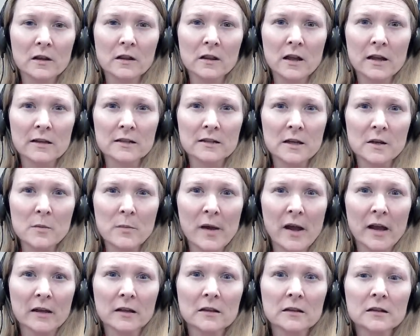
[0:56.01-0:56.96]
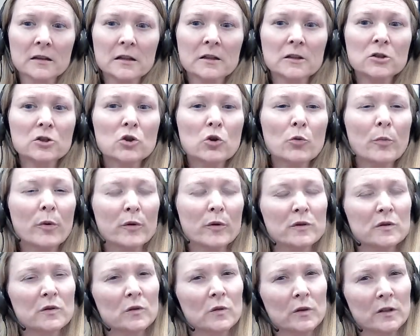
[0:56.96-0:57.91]
client data packet is your
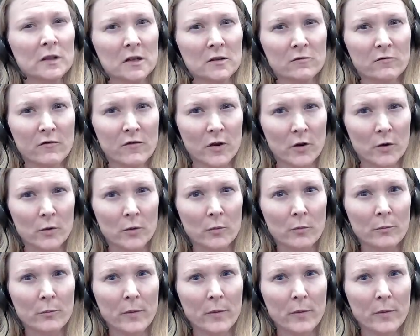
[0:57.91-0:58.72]
personal info